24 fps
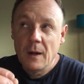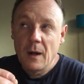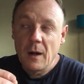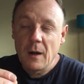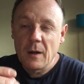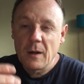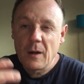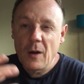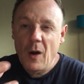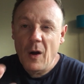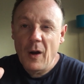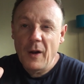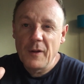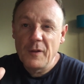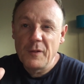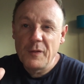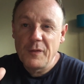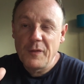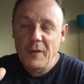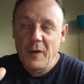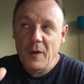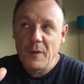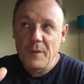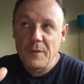I kind of
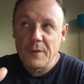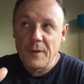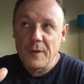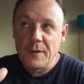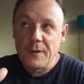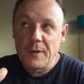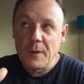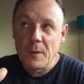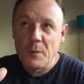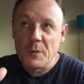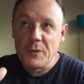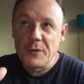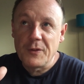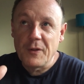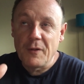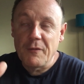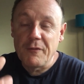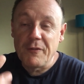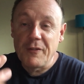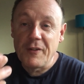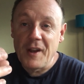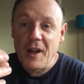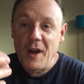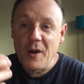felt that there was
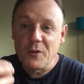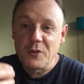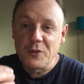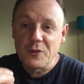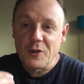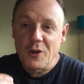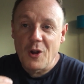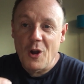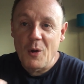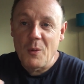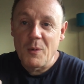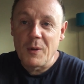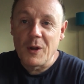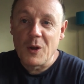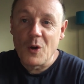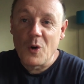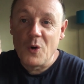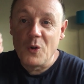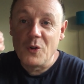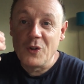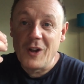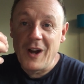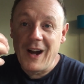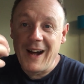something else going
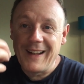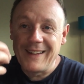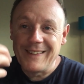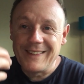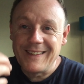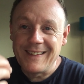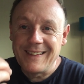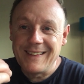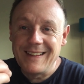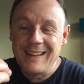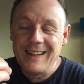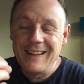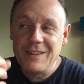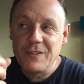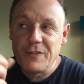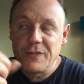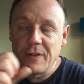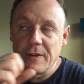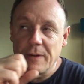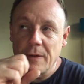on underneath.